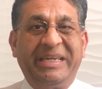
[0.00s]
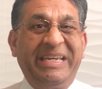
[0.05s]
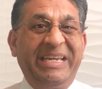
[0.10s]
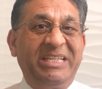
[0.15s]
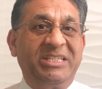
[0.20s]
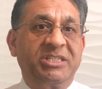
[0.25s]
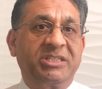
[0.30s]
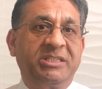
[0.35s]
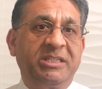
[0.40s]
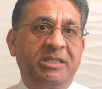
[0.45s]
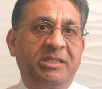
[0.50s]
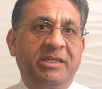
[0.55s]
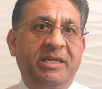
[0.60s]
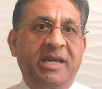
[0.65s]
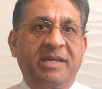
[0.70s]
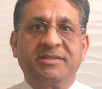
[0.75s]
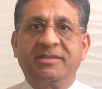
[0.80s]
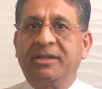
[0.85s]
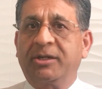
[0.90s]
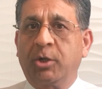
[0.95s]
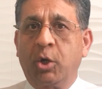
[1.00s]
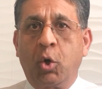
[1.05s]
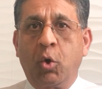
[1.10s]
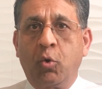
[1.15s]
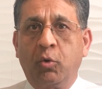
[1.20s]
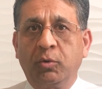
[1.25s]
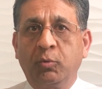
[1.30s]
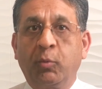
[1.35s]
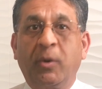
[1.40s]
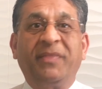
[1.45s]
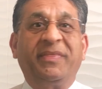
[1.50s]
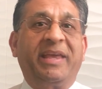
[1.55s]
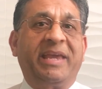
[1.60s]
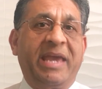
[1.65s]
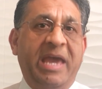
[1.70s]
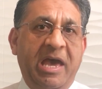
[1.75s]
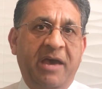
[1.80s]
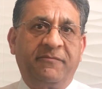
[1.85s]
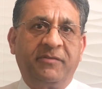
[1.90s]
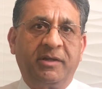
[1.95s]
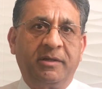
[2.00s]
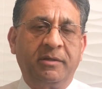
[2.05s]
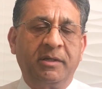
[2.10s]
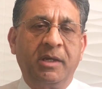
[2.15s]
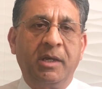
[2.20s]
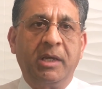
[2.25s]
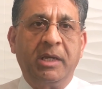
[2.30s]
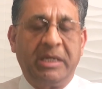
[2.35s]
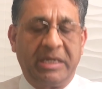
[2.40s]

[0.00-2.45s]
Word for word: Each city has their own when they have it.